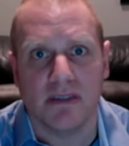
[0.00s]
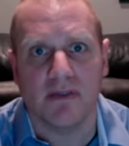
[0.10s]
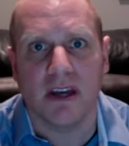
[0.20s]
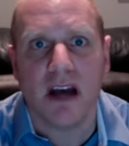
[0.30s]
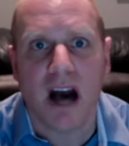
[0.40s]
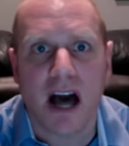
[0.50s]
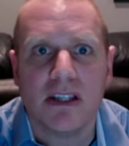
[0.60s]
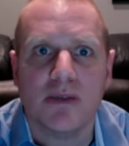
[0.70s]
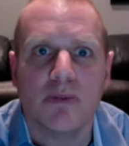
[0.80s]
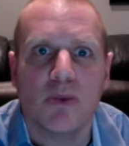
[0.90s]
If it
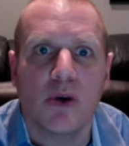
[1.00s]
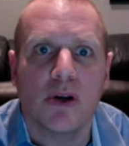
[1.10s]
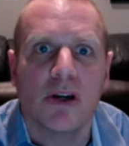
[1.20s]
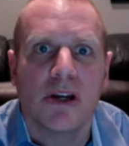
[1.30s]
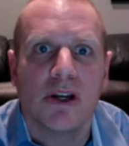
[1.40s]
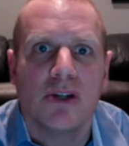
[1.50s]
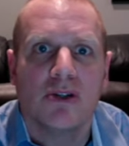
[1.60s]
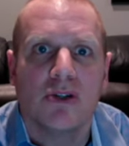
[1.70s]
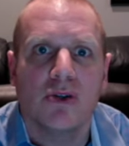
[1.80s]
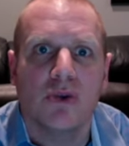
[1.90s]
costs more
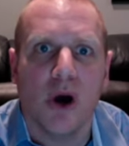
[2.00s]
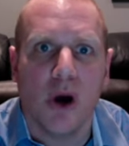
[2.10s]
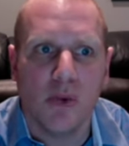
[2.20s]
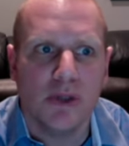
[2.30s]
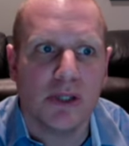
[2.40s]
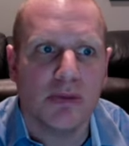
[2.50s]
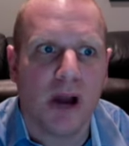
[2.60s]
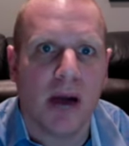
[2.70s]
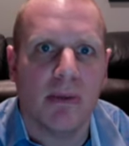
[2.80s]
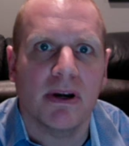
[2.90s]
to own this
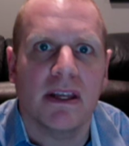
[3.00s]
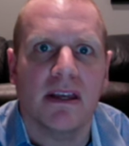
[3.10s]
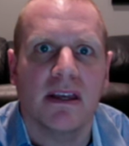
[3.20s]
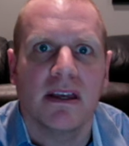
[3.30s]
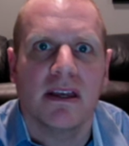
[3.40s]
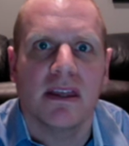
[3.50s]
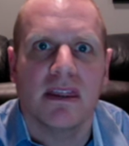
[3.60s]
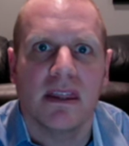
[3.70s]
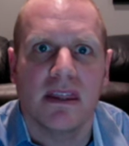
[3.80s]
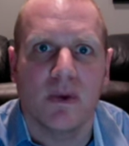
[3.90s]
property
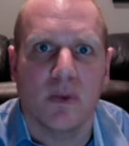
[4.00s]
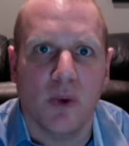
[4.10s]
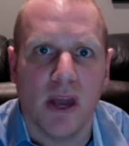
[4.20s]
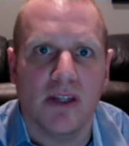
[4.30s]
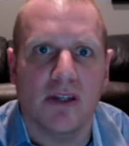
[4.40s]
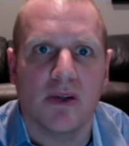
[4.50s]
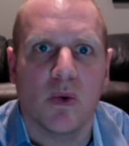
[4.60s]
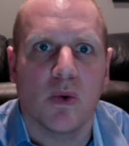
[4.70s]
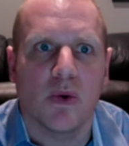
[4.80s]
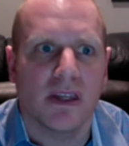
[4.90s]
than the rent
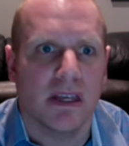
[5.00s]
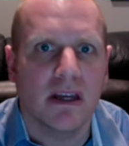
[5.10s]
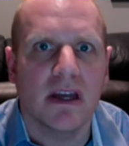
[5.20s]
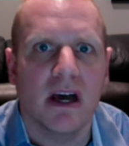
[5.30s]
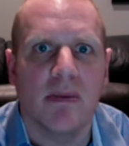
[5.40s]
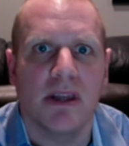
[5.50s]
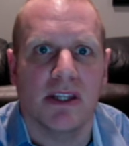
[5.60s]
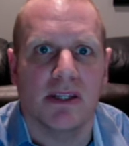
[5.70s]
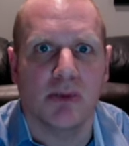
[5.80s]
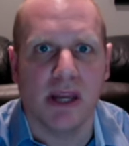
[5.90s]
or the income that
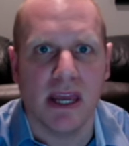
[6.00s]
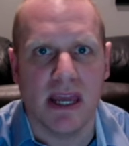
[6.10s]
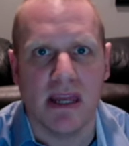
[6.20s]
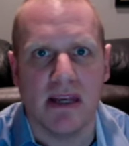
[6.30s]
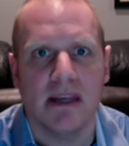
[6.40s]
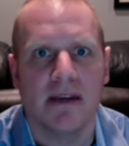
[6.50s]
it's bringing in,